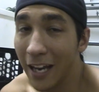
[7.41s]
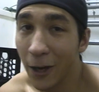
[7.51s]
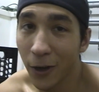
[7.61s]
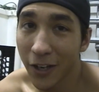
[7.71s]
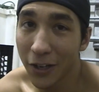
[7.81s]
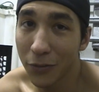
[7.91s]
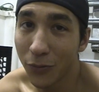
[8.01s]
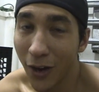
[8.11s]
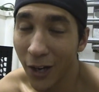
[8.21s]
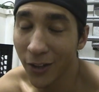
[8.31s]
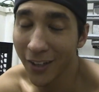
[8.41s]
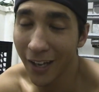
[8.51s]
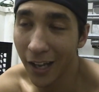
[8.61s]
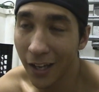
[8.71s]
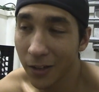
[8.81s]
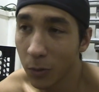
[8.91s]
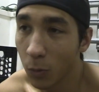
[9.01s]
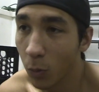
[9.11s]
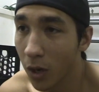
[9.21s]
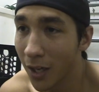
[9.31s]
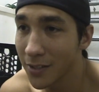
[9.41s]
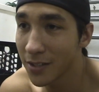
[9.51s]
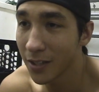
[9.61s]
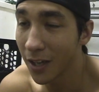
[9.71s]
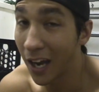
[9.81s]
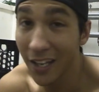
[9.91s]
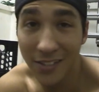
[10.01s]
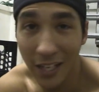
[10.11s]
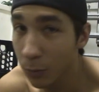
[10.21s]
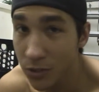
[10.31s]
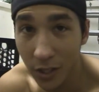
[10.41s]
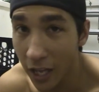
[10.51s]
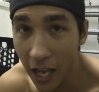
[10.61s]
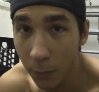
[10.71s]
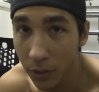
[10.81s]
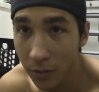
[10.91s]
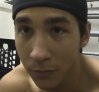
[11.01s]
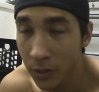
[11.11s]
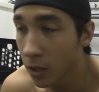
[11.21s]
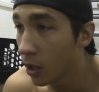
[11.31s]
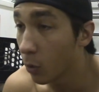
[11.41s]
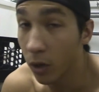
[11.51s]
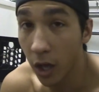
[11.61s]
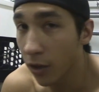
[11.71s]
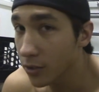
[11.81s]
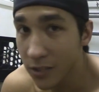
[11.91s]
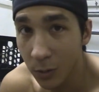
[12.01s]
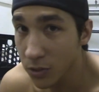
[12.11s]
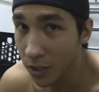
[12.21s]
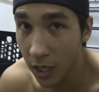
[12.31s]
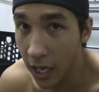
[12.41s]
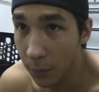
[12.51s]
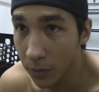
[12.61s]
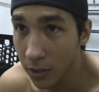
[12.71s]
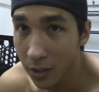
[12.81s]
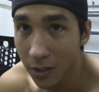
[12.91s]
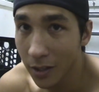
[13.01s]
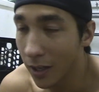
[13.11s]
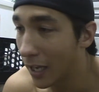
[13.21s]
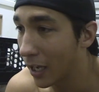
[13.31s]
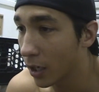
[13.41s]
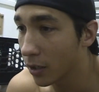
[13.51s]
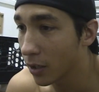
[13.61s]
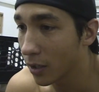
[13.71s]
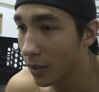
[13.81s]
Eric finally got what I said was going to happen, what others said was going to happen, and